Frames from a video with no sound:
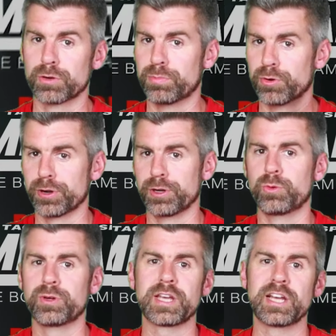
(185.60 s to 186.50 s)
bore you
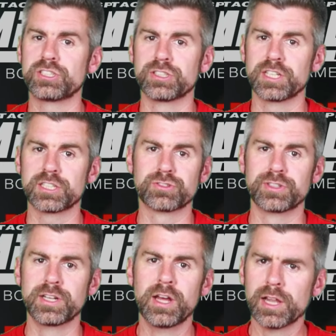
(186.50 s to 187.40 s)
with ancient
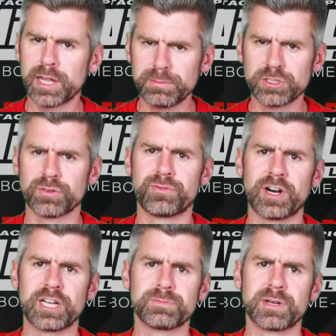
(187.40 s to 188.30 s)
history. Let me
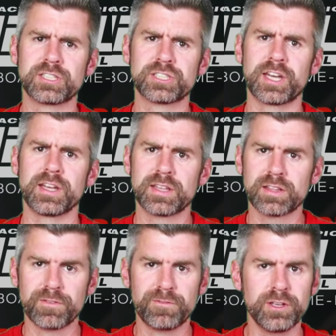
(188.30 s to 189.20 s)
suffice by saying
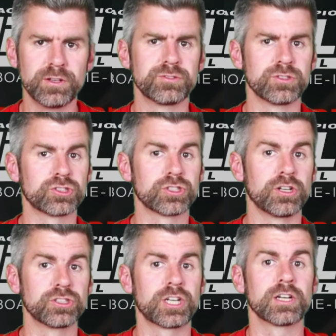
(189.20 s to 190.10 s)
that the feel of
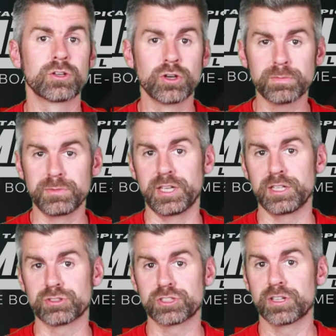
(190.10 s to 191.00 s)
nostalgia got me
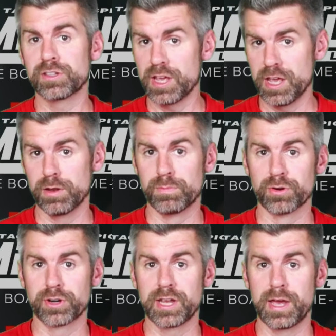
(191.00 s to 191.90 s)
interested in the
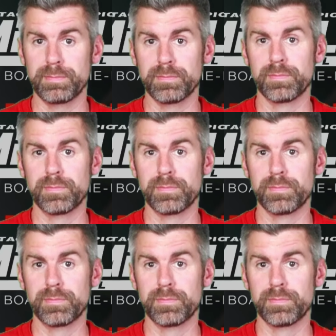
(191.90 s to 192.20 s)
board game.